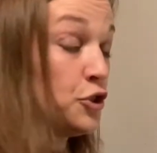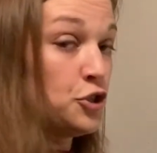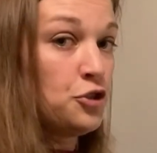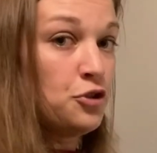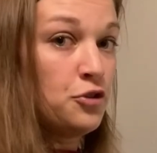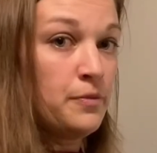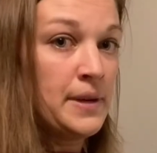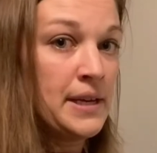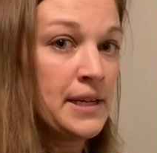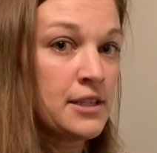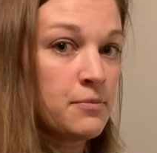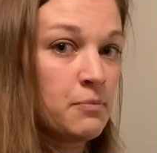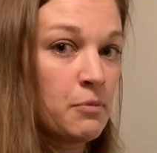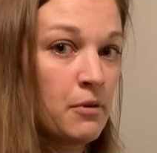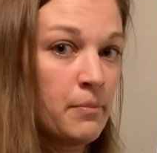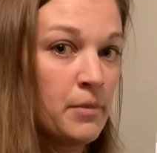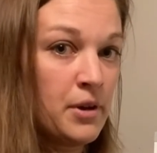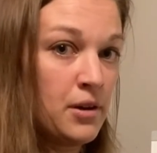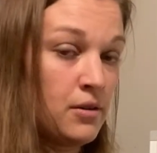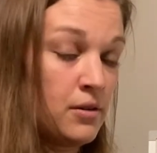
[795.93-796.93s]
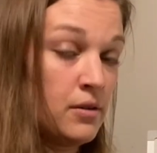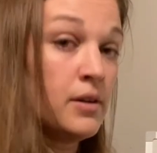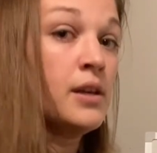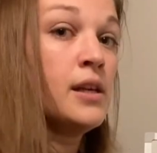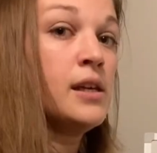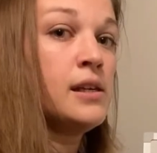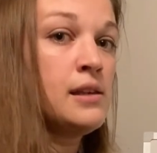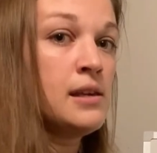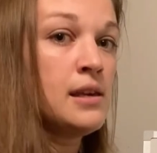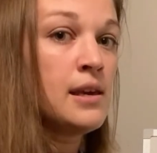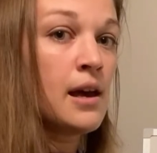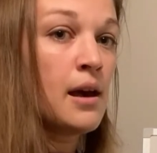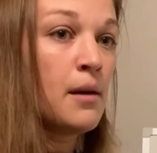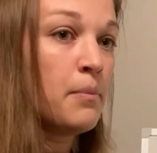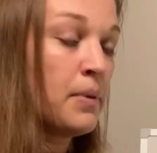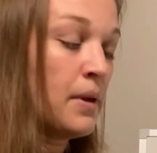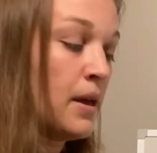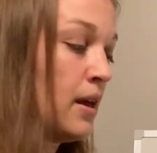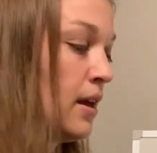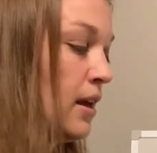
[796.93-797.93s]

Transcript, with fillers: two milligrams per mil, yep.